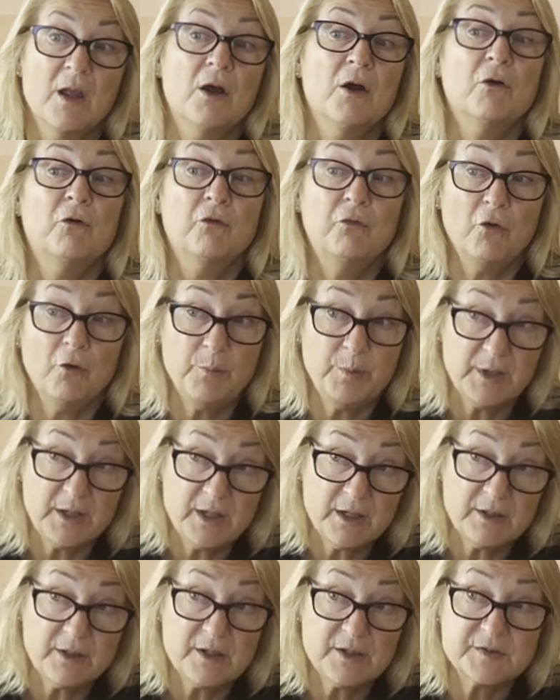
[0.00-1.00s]
For
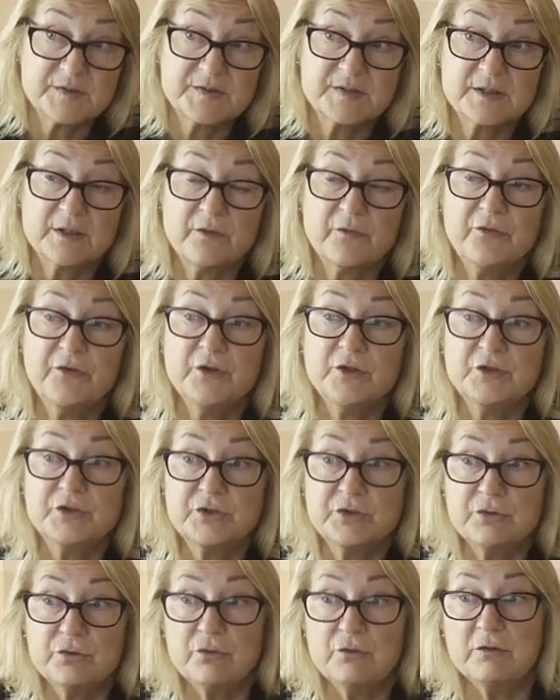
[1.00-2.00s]
beginners, the
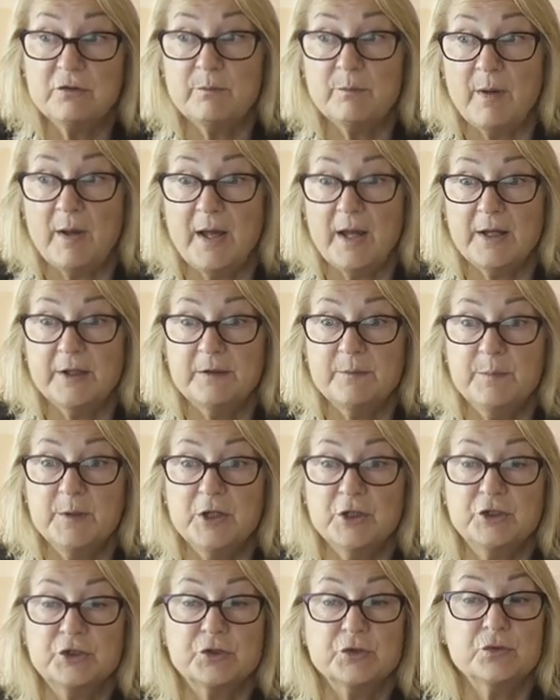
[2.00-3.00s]
tool might
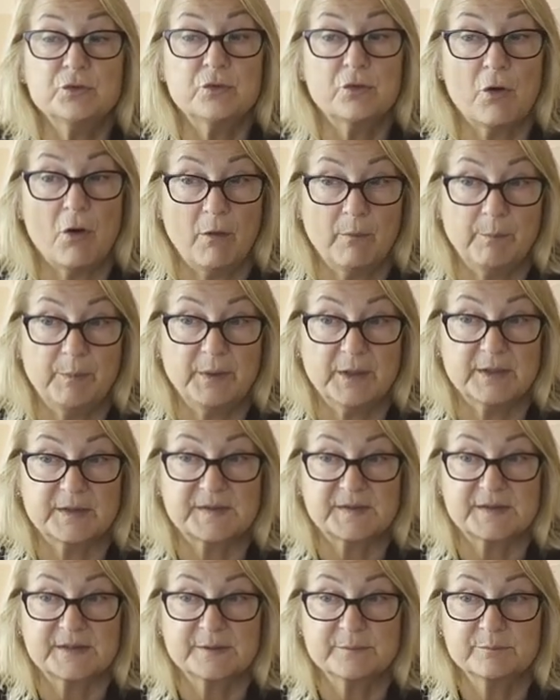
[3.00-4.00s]
be too
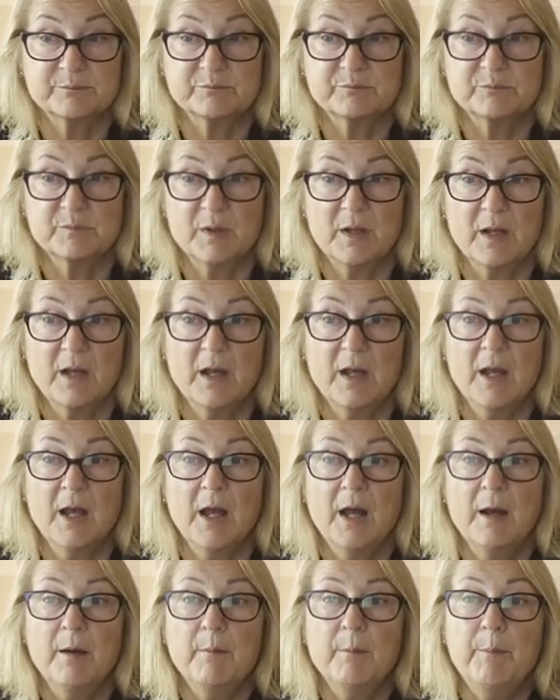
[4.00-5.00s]
complex,
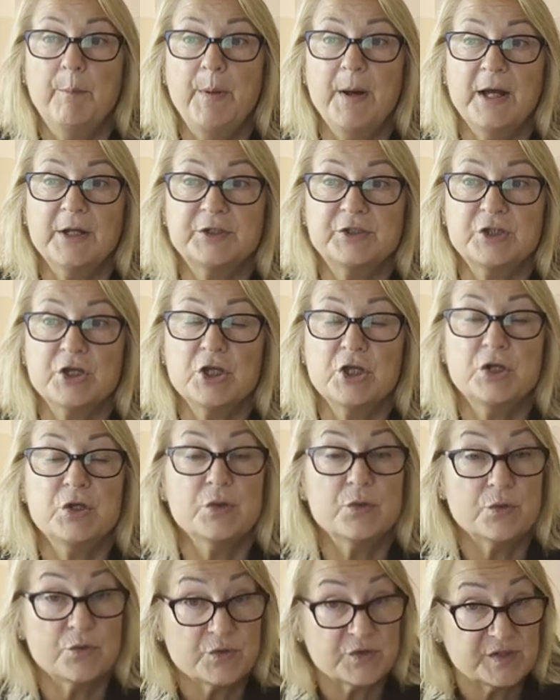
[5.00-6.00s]
but
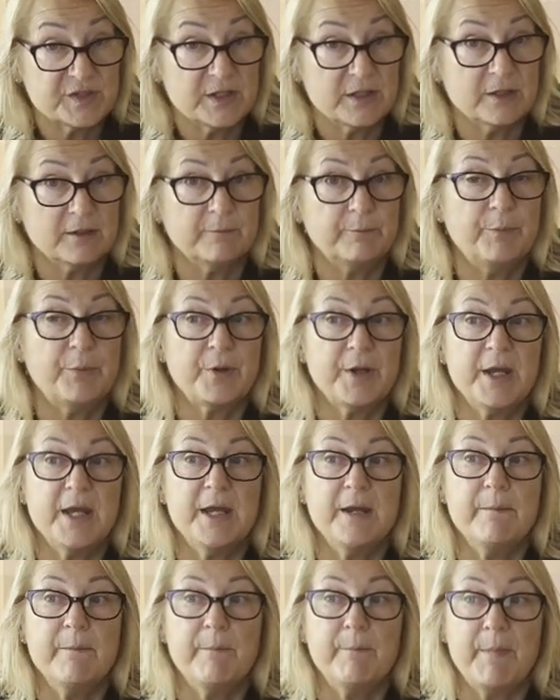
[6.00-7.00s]
using
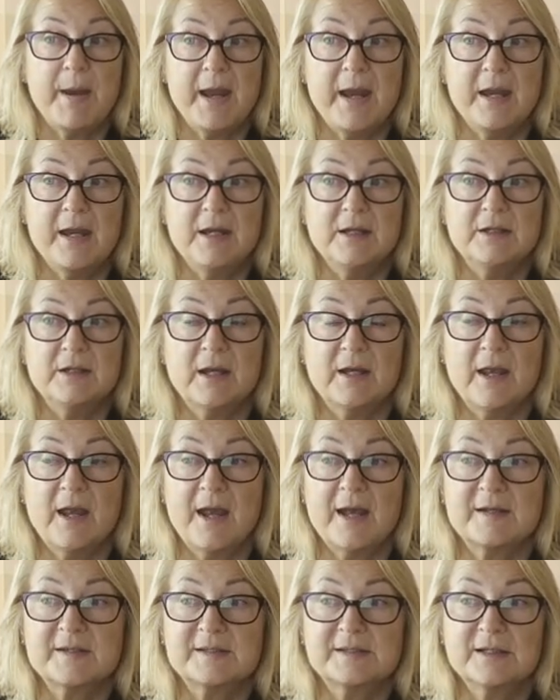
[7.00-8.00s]
pre-made
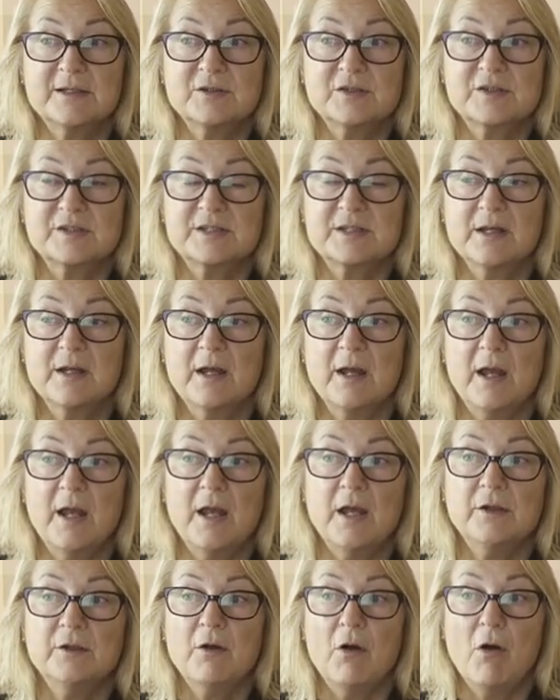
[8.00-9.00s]
assets
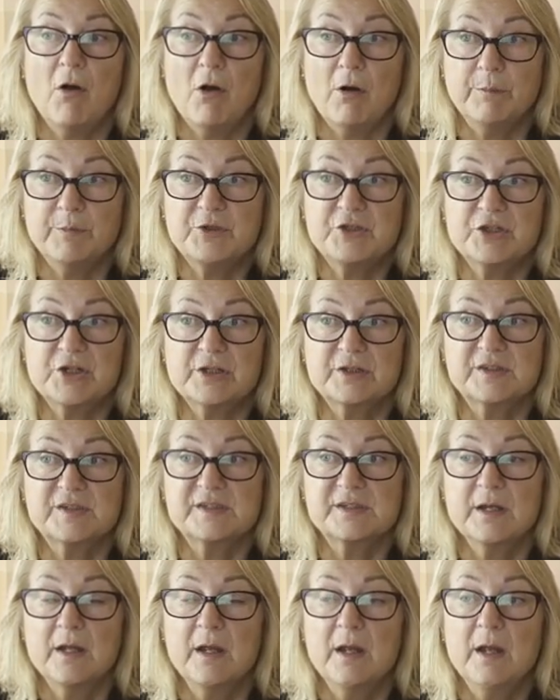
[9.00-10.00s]
and
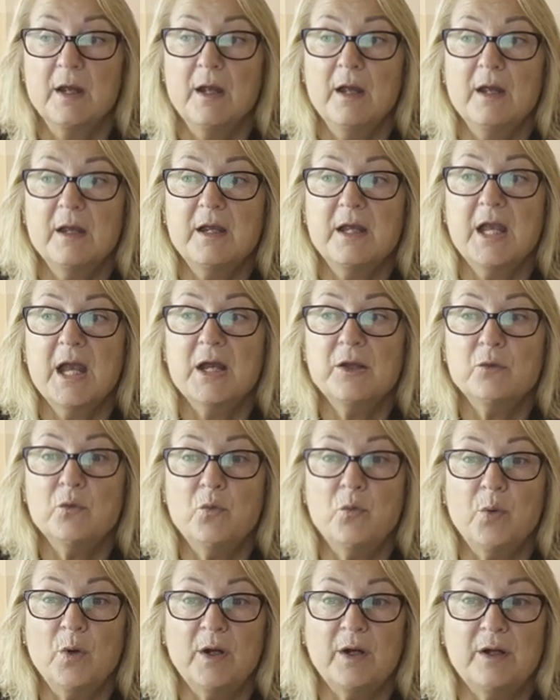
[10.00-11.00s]
objects
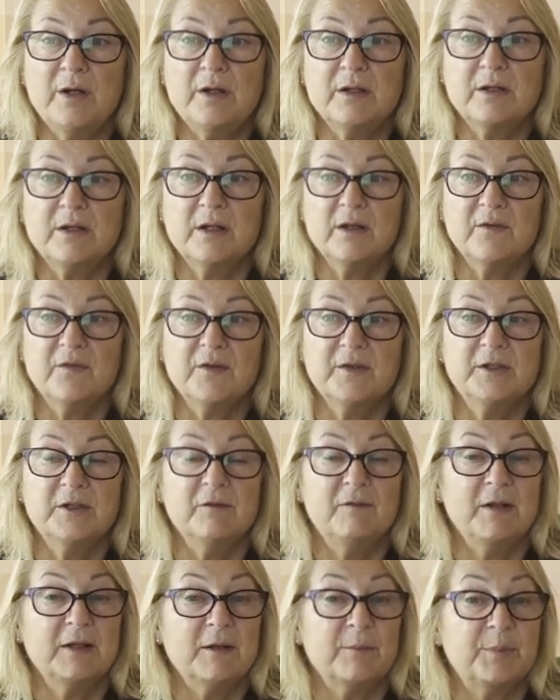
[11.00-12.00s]
can work in the
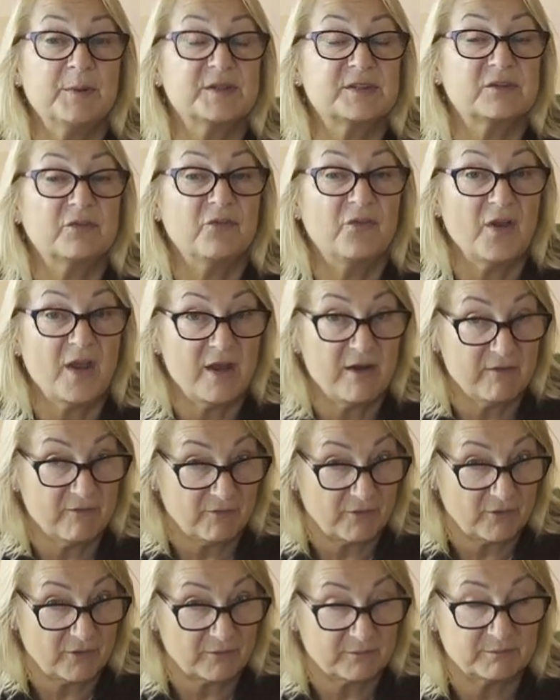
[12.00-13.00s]
developer's favor.